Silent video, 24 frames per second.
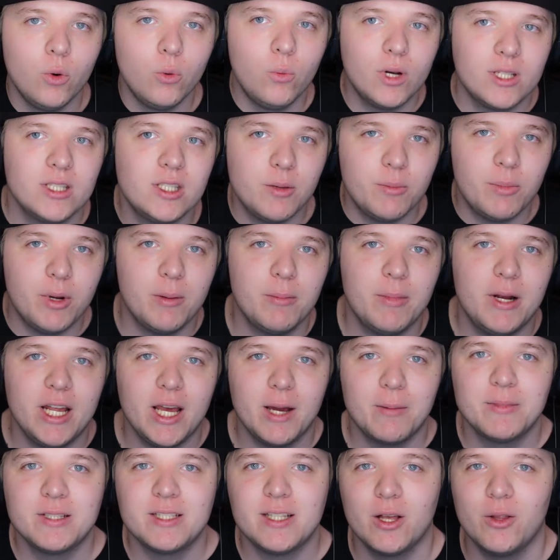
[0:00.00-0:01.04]
What's up, everybody?
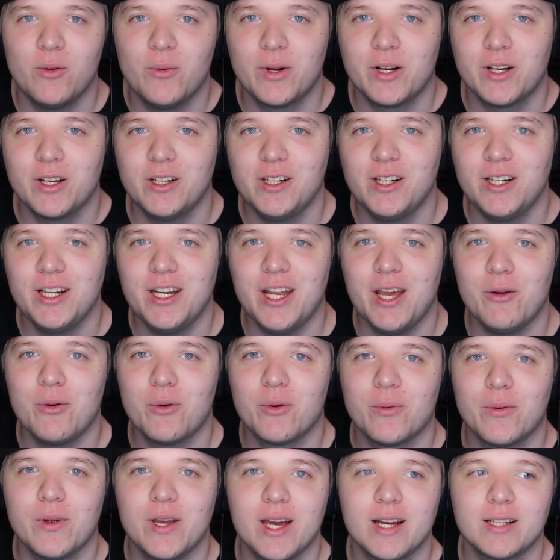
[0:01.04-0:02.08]
I'm a teleworker. Today
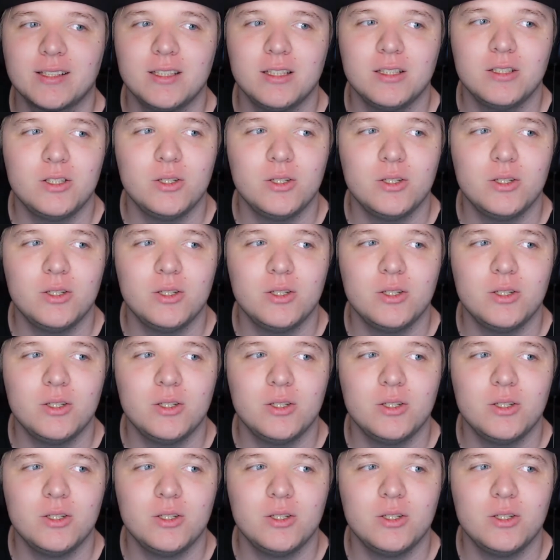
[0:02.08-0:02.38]
we're reacting